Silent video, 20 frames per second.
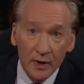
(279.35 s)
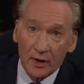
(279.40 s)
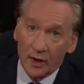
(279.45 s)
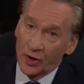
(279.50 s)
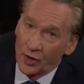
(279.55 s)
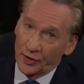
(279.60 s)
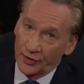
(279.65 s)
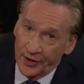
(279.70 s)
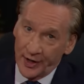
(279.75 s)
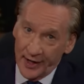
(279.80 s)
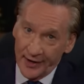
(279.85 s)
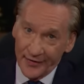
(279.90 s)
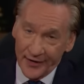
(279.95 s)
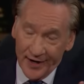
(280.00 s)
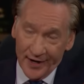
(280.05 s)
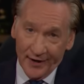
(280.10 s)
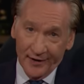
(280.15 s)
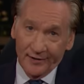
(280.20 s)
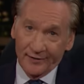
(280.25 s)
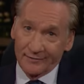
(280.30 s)
hold on
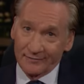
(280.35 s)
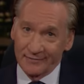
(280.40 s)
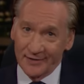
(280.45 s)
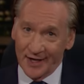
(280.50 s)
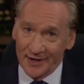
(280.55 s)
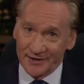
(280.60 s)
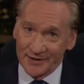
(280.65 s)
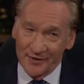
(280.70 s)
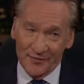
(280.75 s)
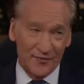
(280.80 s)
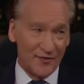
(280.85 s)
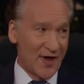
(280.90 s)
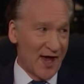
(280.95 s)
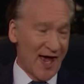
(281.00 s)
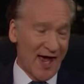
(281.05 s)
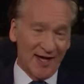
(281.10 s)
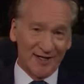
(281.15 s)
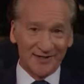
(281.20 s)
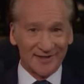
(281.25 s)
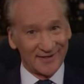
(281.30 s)
there, not so
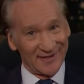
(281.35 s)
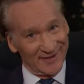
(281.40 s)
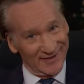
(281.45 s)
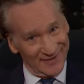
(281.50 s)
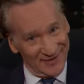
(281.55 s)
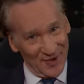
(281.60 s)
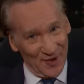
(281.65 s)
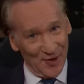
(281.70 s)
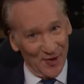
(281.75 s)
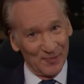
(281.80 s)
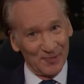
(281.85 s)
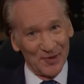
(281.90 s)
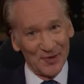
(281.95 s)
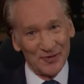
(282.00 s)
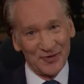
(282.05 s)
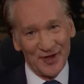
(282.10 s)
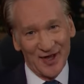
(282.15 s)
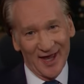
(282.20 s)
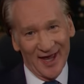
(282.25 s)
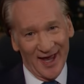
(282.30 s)
fast, toll
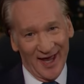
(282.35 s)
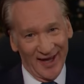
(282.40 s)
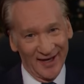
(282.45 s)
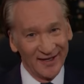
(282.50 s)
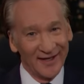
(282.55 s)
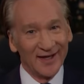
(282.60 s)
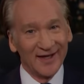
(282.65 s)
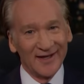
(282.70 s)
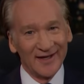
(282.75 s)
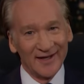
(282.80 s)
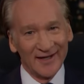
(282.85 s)
booth ahead,